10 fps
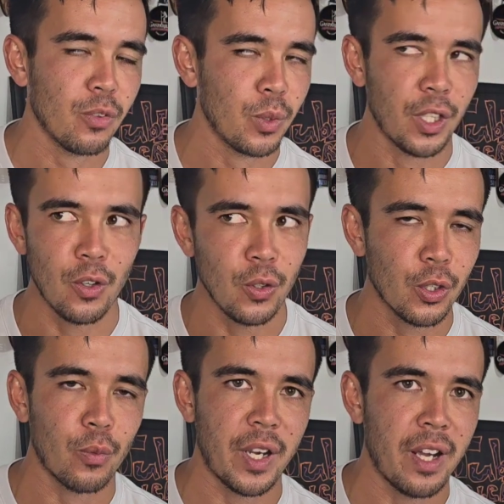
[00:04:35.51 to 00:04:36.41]
and we can all
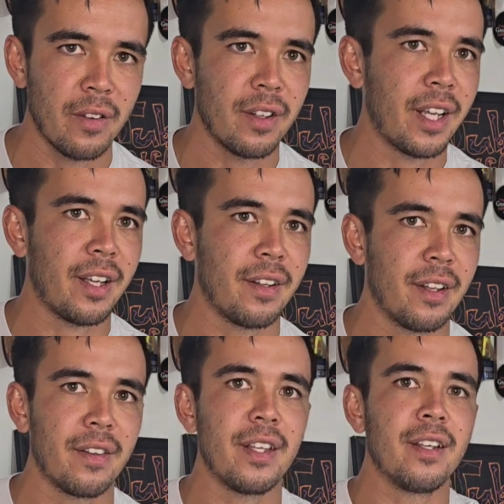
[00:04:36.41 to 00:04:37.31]
look around
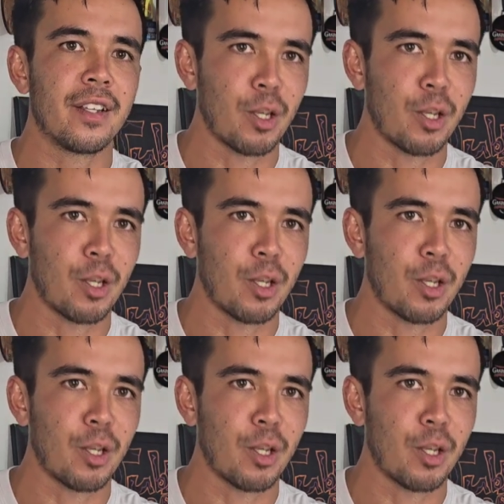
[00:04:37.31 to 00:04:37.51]
and the